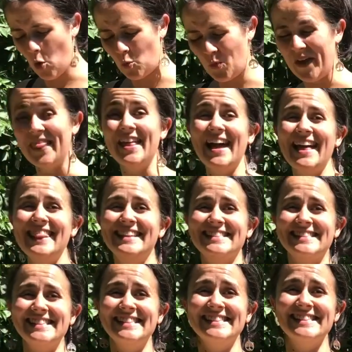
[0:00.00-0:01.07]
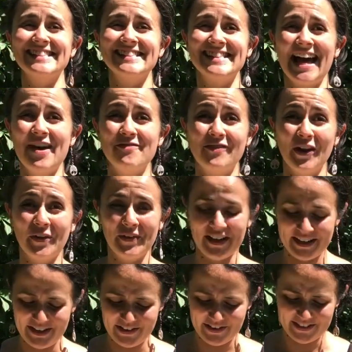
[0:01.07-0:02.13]
with the seasons that are flowing
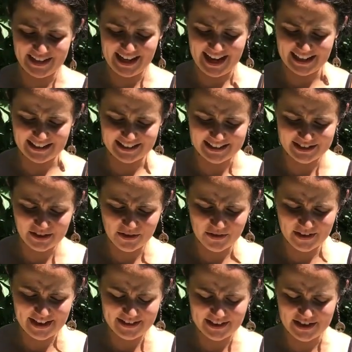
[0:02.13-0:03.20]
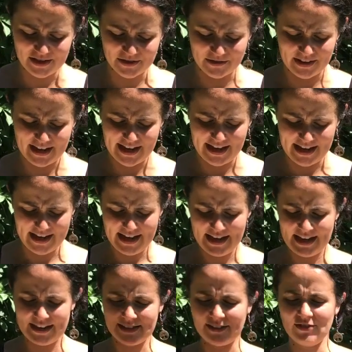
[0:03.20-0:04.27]
here in the land. So all I'm going to do there
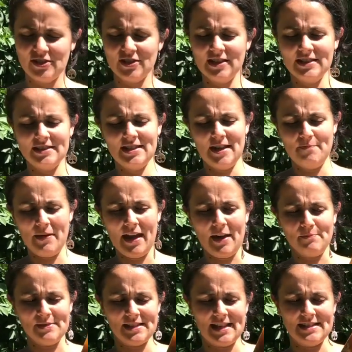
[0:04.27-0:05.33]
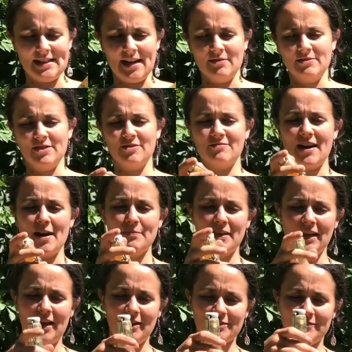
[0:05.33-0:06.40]
is I'm just going to tip it upside down to grab the
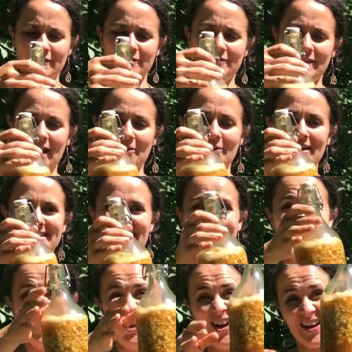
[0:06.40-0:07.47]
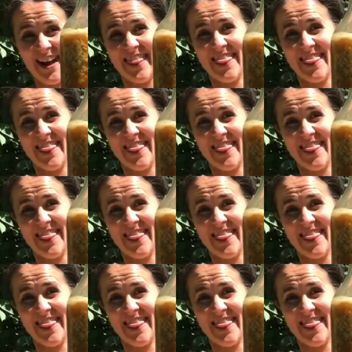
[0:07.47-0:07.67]
last few flowers, and look at